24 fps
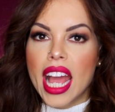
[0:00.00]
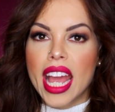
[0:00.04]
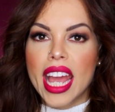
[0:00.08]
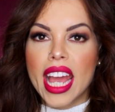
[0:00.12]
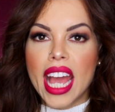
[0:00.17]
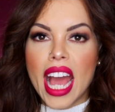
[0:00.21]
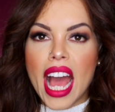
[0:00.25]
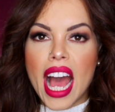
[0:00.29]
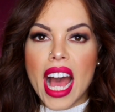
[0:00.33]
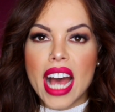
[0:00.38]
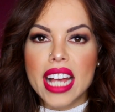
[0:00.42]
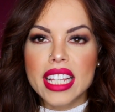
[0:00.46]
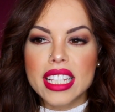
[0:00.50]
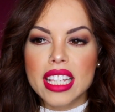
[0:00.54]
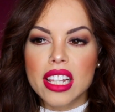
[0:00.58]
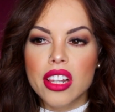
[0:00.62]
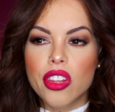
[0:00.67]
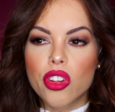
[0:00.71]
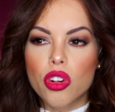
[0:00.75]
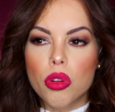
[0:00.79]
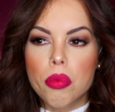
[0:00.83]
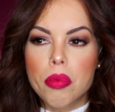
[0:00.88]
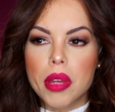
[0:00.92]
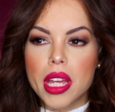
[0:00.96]
It has
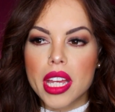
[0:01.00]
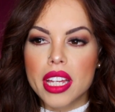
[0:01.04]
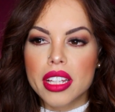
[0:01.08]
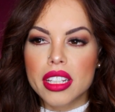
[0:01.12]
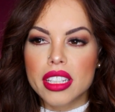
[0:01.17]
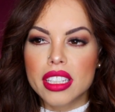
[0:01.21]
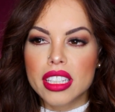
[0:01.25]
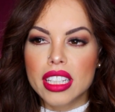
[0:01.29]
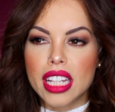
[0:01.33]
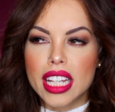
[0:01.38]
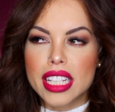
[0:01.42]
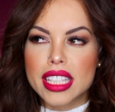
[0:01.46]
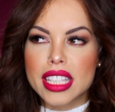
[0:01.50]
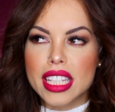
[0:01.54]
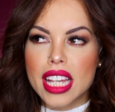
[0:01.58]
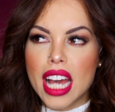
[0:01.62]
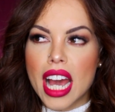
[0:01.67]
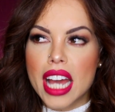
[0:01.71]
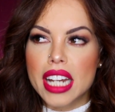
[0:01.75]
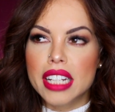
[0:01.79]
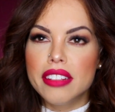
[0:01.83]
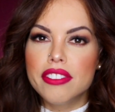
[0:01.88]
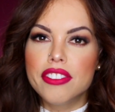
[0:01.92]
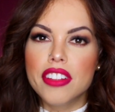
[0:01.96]
a little bit, it's
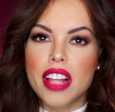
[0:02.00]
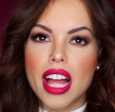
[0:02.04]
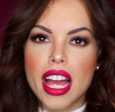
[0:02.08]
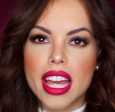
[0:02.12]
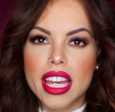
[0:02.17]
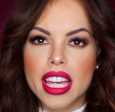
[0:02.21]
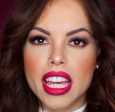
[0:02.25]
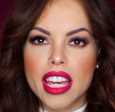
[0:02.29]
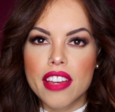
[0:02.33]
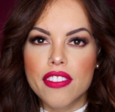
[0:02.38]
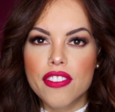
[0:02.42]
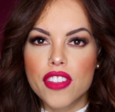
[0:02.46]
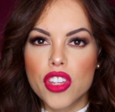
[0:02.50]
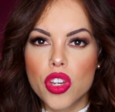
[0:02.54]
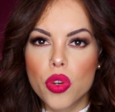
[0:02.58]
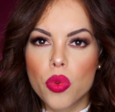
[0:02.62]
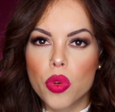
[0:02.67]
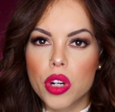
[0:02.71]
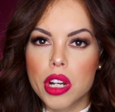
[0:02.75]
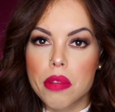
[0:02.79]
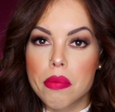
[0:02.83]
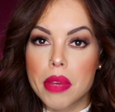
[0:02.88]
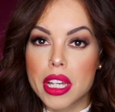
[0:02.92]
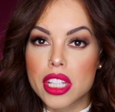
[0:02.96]
kind of like if
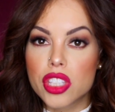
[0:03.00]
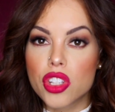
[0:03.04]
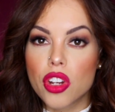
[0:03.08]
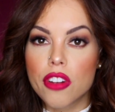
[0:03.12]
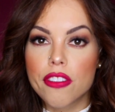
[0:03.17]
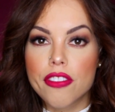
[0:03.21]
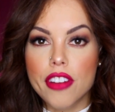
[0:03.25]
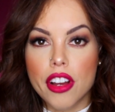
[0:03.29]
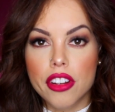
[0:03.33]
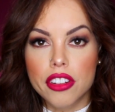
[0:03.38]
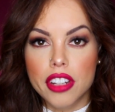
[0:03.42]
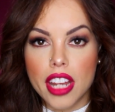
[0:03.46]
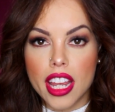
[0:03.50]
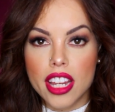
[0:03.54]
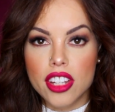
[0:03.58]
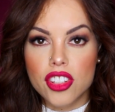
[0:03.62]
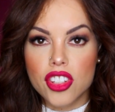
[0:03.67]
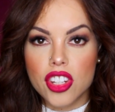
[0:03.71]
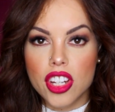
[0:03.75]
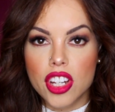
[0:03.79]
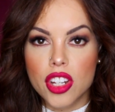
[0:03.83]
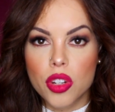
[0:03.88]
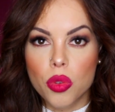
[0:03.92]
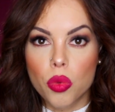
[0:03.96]
you were to mix your
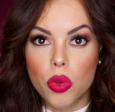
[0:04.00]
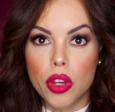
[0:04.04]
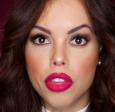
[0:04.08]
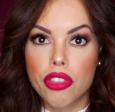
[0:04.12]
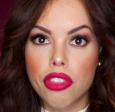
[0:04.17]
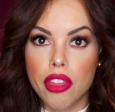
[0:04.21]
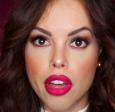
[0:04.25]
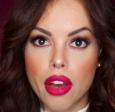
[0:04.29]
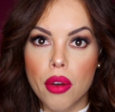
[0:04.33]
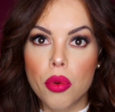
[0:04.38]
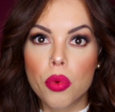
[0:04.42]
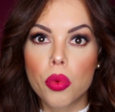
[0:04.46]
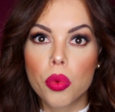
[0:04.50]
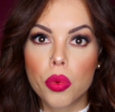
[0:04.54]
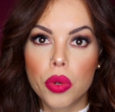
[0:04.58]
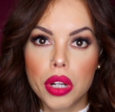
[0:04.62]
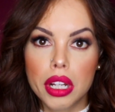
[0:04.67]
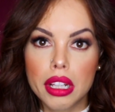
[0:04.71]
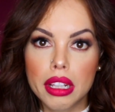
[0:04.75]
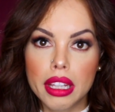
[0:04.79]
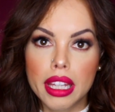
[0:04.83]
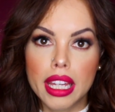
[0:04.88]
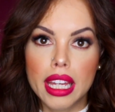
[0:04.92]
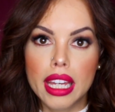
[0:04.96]
foundation with a
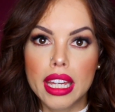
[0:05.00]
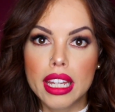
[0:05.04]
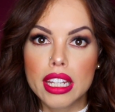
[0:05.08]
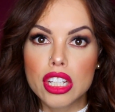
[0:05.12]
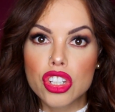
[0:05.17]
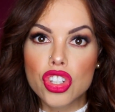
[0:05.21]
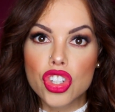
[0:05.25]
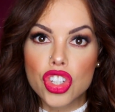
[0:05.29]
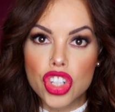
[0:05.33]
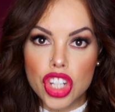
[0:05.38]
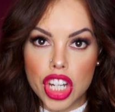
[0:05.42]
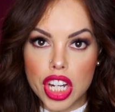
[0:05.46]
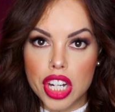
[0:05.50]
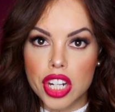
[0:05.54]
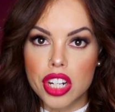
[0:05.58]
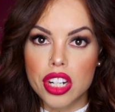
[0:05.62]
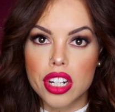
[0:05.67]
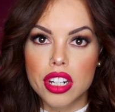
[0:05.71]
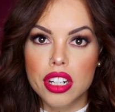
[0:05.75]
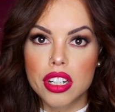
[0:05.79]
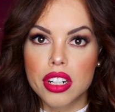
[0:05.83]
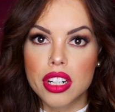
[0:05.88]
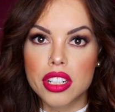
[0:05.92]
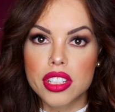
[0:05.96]
really
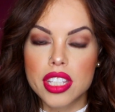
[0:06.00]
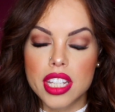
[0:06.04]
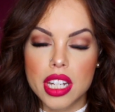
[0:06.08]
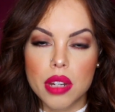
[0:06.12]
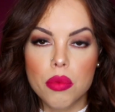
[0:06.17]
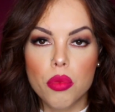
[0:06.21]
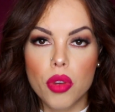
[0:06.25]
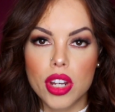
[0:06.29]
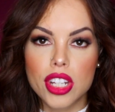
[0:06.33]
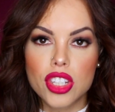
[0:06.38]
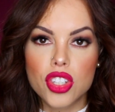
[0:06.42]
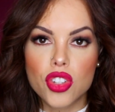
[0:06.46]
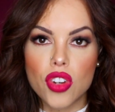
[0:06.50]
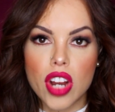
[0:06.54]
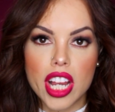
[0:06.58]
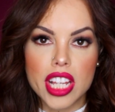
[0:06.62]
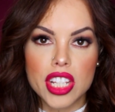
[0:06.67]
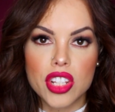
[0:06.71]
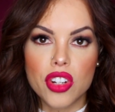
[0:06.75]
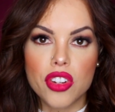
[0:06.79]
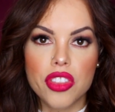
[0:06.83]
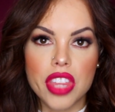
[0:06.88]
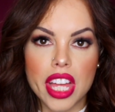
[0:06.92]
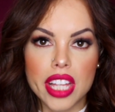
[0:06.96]
sheer tinted
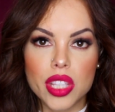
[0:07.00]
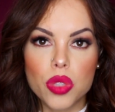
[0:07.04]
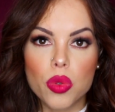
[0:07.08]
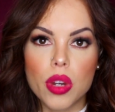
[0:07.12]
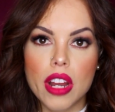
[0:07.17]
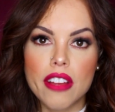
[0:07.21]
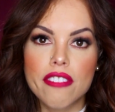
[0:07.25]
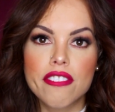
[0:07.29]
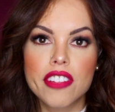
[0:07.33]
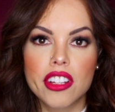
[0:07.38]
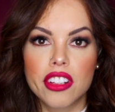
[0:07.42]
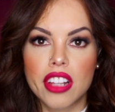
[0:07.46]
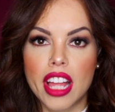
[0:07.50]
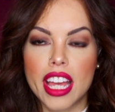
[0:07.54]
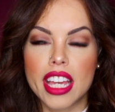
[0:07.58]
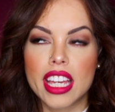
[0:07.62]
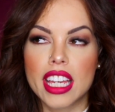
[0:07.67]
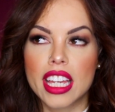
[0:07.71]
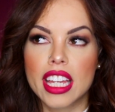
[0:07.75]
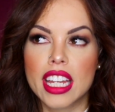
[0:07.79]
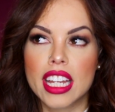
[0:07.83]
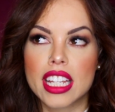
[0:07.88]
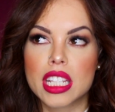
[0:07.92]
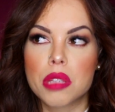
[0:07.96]
moisturizer. That's what I feel
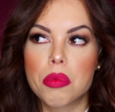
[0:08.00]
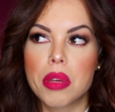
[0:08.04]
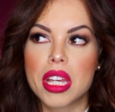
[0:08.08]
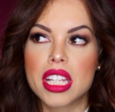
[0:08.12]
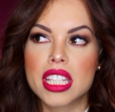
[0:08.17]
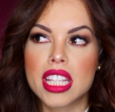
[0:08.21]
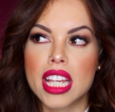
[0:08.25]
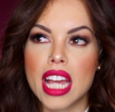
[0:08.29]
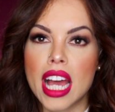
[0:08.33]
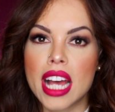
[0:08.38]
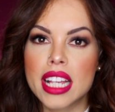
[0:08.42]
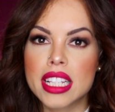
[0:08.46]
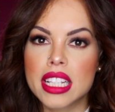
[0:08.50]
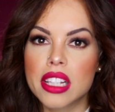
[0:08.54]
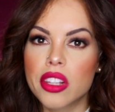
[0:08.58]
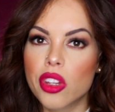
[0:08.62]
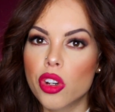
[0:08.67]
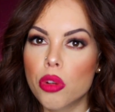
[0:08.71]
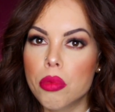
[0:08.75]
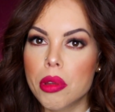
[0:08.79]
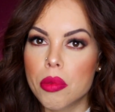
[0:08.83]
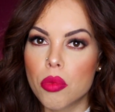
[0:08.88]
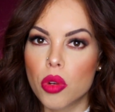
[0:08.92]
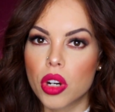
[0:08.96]
like it is because it has a
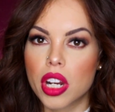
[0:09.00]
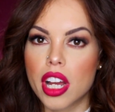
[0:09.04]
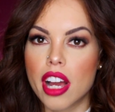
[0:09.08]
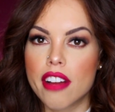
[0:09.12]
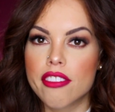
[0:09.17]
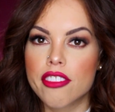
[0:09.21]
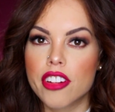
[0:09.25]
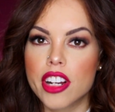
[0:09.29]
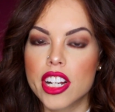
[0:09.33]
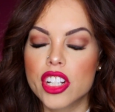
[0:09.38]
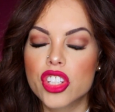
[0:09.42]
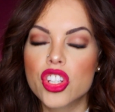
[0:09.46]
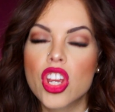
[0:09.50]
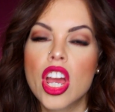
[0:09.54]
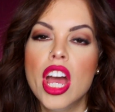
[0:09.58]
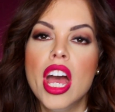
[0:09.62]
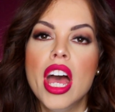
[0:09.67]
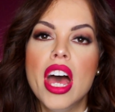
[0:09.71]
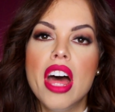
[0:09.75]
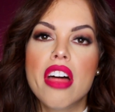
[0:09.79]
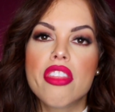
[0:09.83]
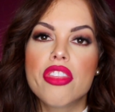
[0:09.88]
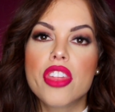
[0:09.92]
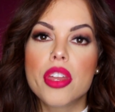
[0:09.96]
little bit more coverage
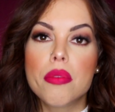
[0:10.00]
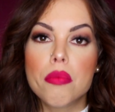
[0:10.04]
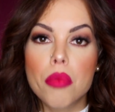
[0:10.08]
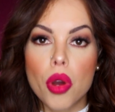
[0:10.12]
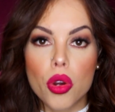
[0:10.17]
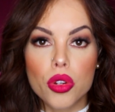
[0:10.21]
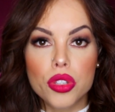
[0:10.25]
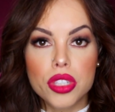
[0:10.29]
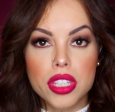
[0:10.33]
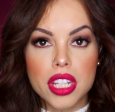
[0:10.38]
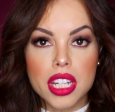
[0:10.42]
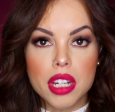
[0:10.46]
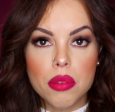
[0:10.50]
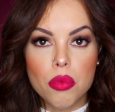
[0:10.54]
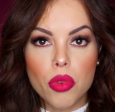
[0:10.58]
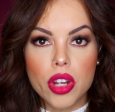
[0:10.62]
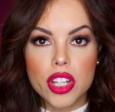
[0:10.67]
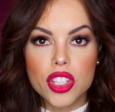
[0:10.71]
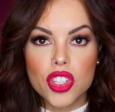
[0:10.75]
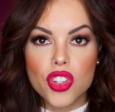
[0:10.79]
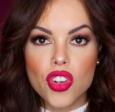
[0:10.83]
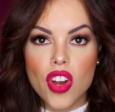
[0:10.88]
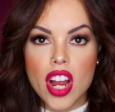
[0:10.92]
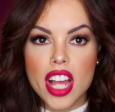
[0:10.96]
than most tinted
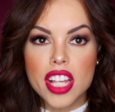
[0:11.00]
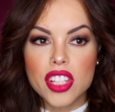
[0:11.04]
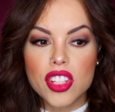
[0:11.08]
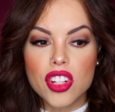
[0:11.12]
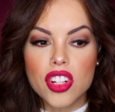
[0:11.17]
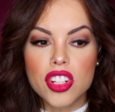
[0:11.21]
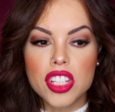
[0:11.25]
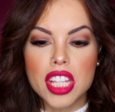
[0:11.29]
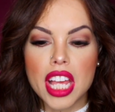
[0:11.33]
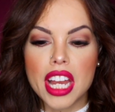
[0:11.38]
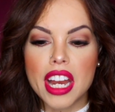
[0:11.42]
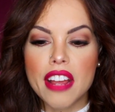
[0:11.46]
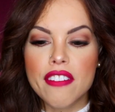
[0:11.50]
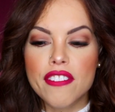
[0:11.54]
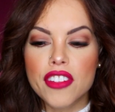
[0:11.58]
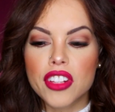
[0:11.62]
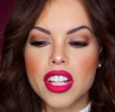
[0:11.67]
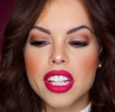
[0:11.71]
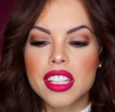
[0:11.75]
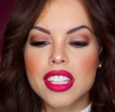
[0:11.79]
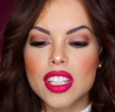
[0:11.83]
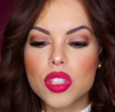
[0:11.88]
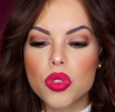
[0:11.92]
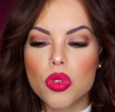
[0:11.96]
moisturizers, and I
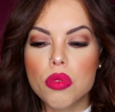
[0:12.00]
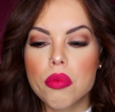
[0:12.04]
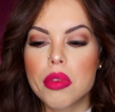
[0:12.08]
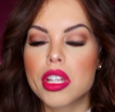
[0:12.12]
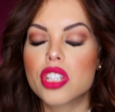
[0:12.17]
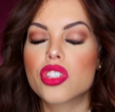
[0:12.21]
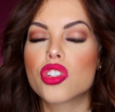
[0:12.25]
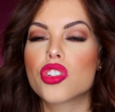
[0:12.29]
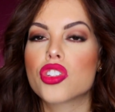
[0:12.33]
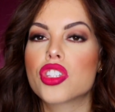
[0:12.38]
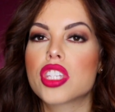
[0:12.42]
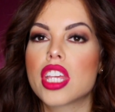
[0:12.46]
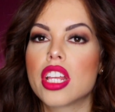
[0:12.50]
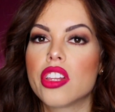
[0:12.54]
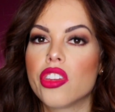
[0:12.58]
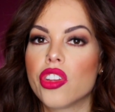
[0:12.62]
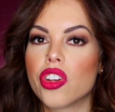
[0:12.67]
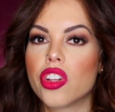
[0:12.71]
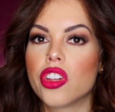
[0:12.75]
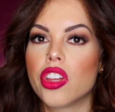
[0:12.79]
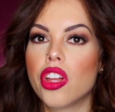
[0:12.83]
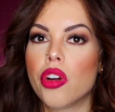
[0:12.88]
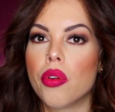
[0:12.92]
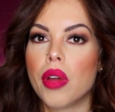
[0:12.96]
feel like this one makes your skin
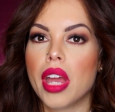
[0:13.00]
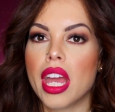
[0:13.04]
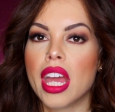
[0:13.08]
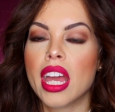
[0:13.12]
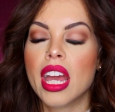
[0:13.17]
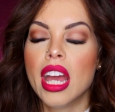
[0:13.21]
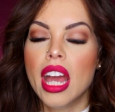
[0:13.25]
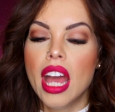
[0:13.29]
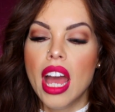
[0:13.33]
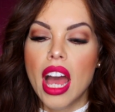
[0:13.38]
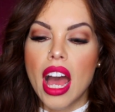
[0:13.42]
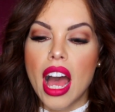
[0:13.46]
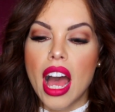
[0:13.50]
look glowy.